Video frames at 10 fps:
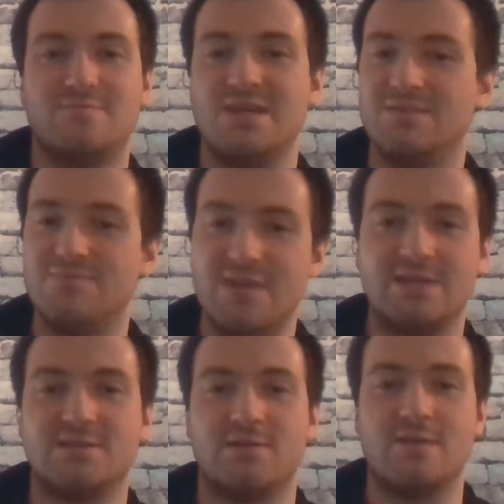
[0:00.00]
His
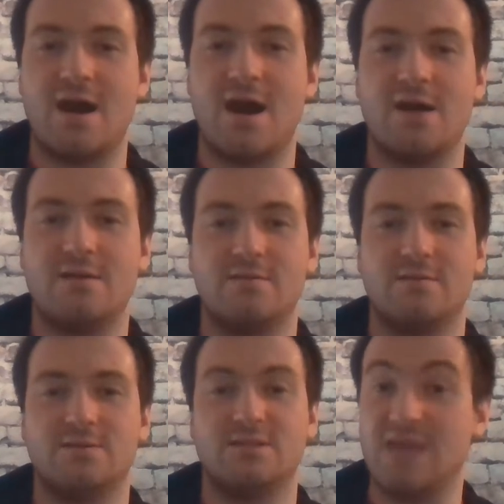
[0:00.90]
minutes are
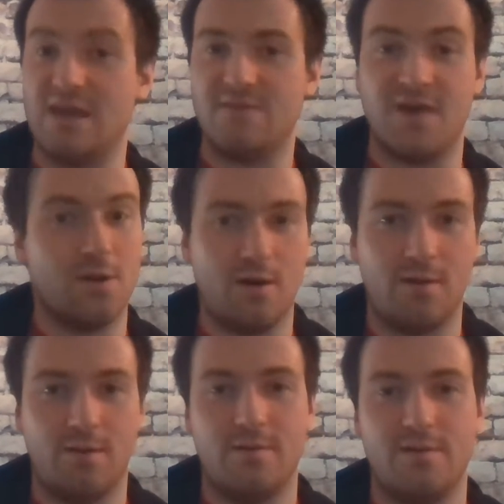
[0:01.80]
not safe at
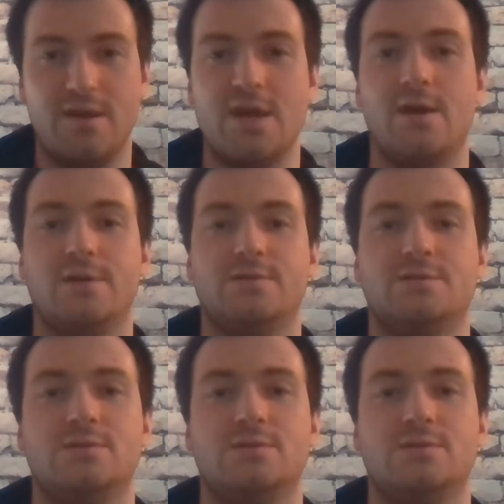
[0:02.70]
all. And